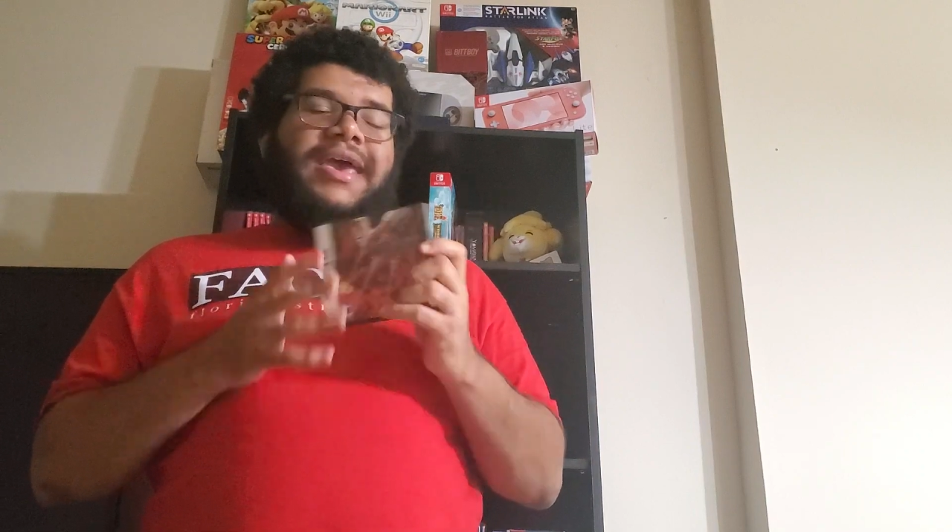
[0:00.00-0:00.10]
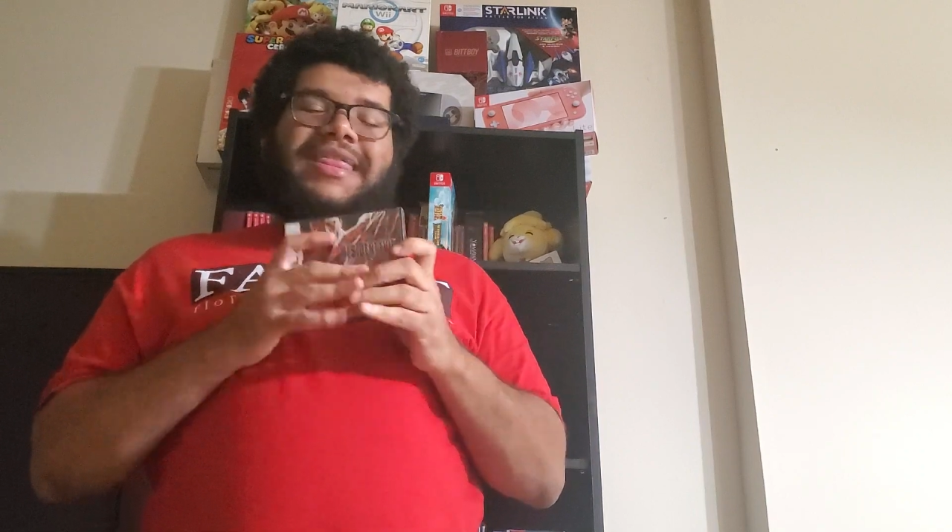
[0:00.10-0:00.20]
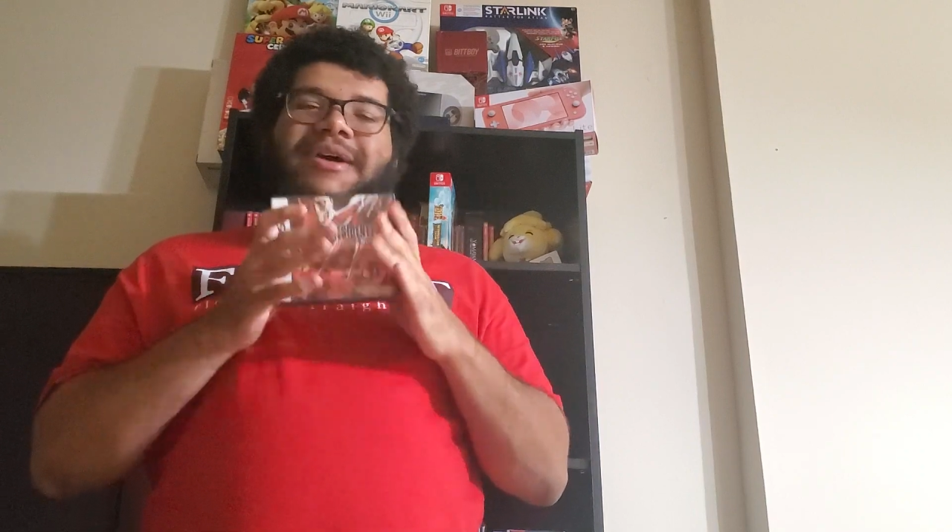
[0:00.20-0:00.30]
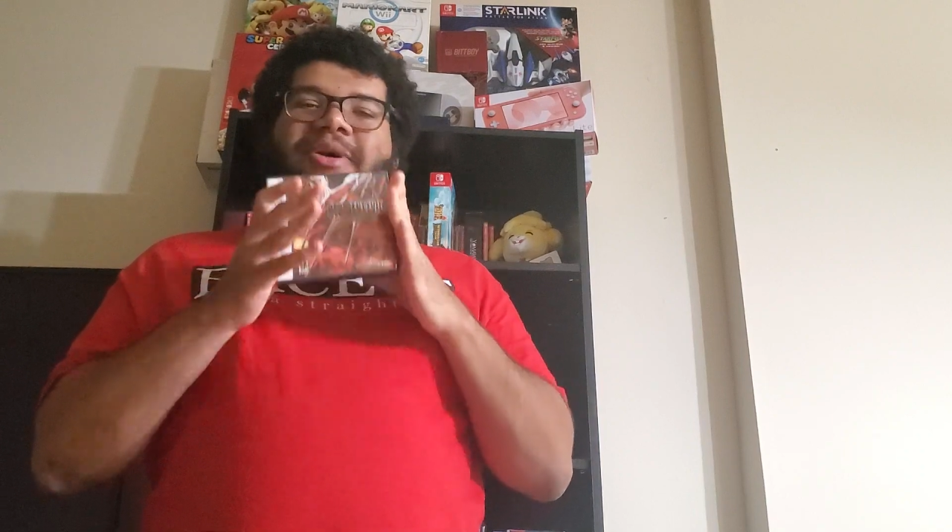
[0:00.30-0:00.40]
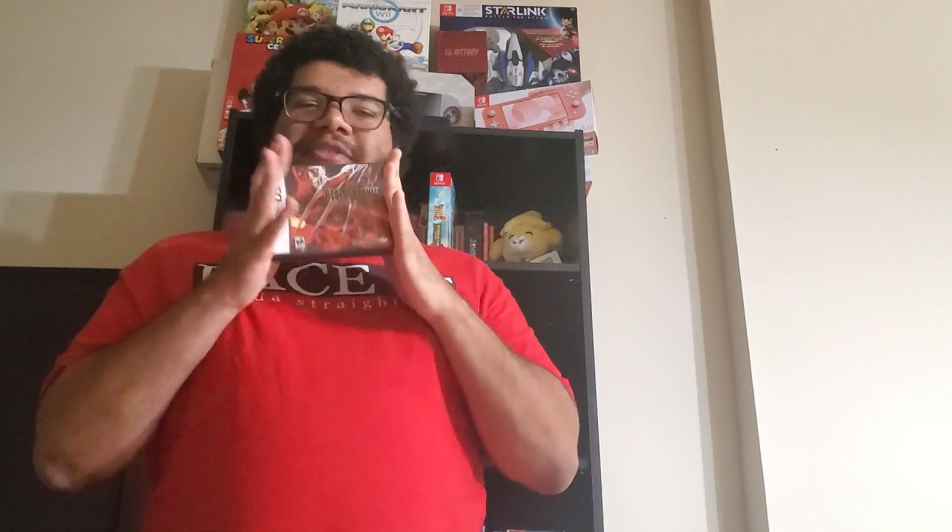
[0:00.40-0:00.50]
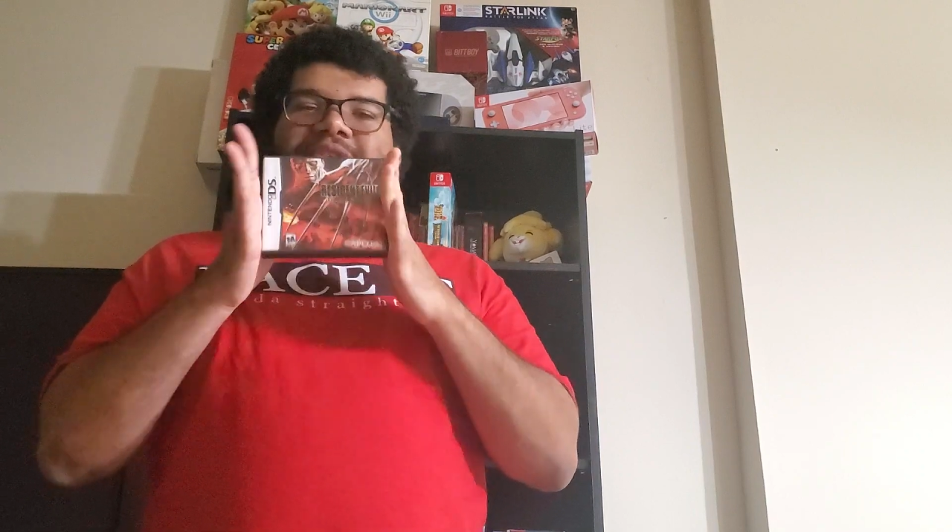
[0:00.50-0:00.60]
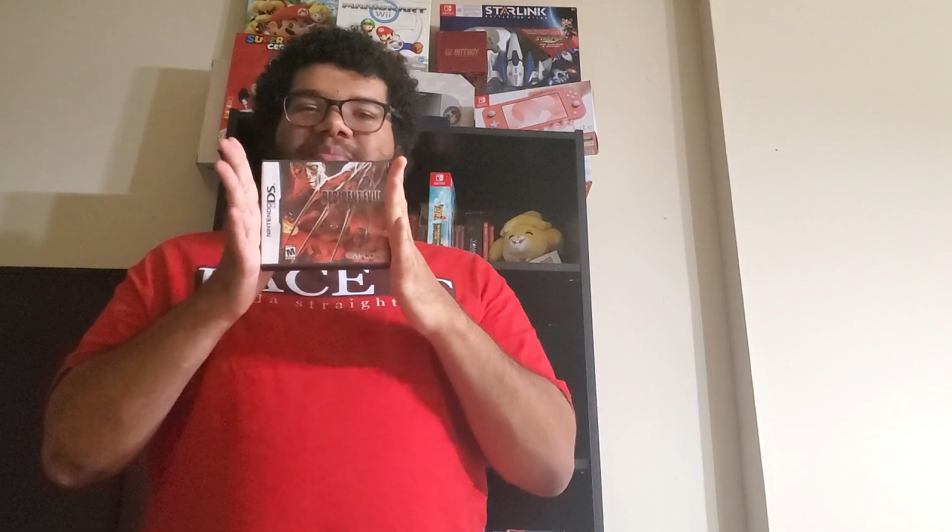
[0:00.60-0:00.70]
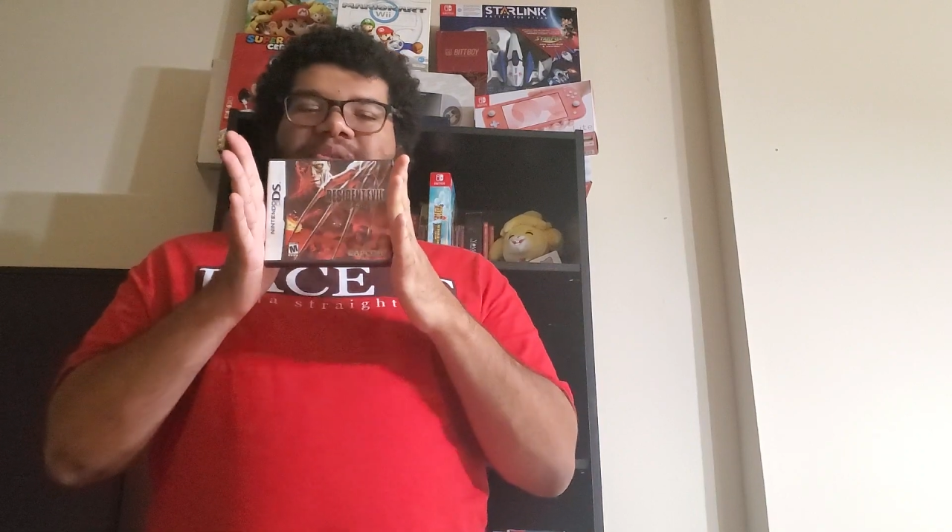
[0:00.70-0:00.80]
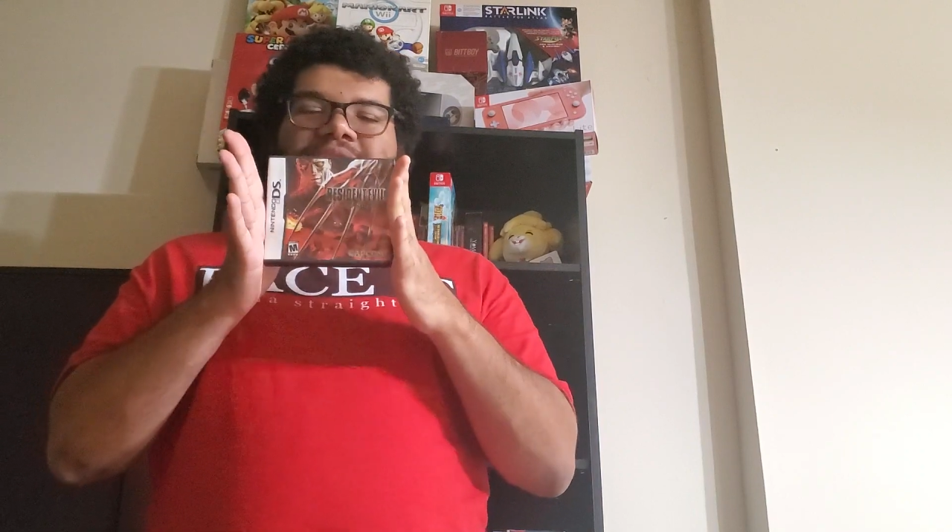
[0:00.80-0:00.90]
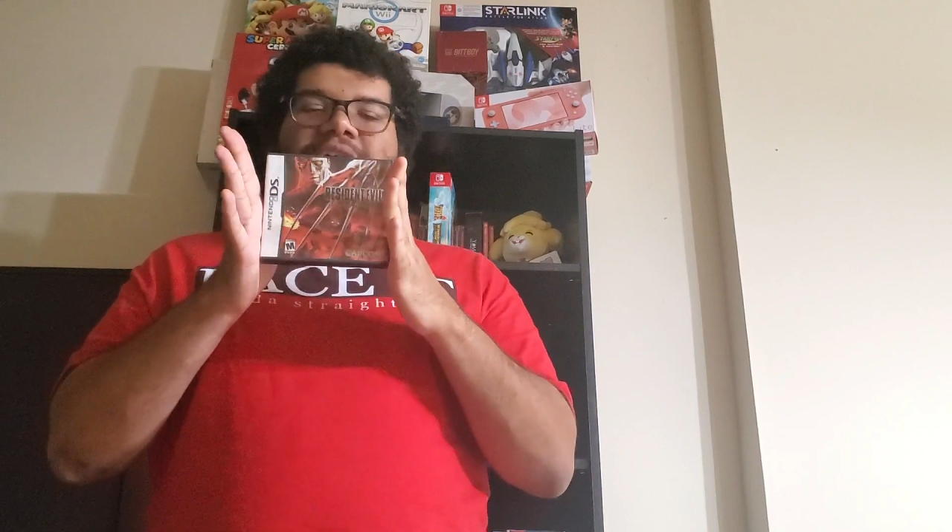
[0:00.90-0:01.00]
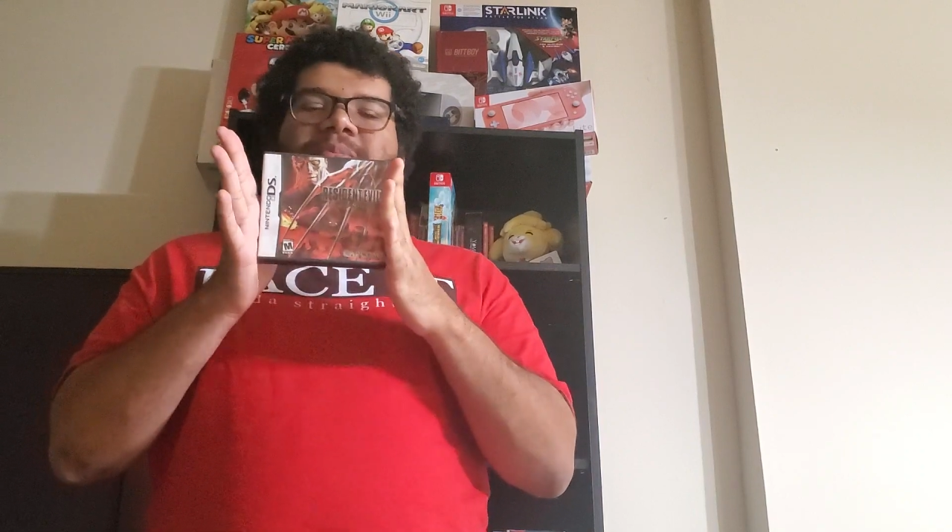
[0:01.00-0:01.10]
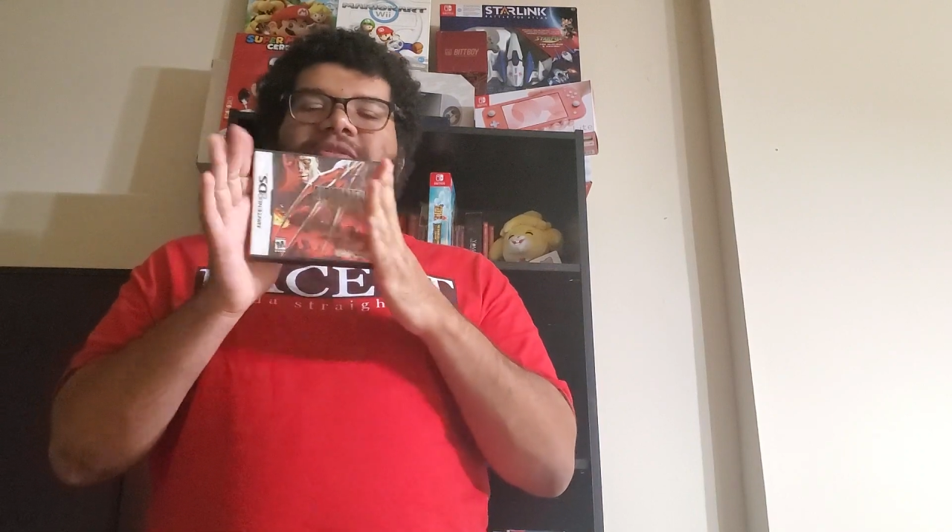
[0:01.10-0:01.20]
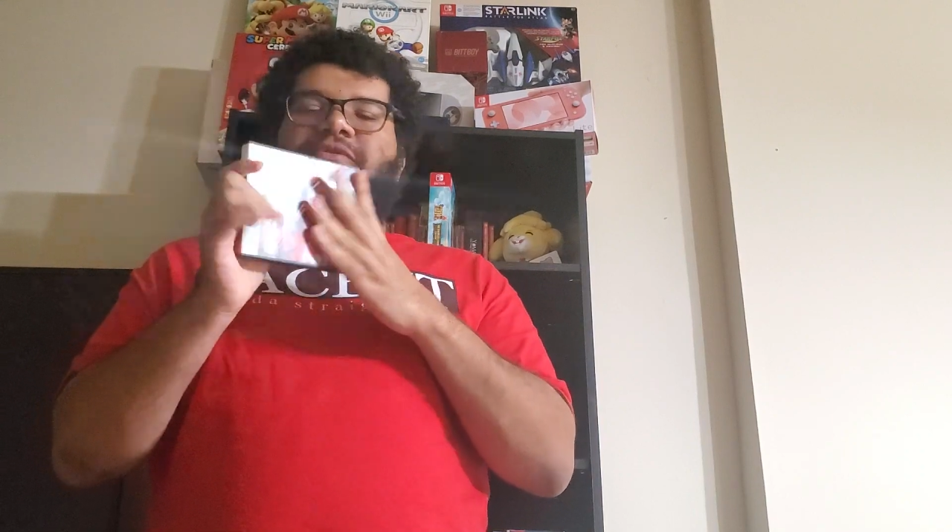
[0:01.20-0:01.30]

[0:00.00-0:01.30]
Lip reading: and now I have a complete copy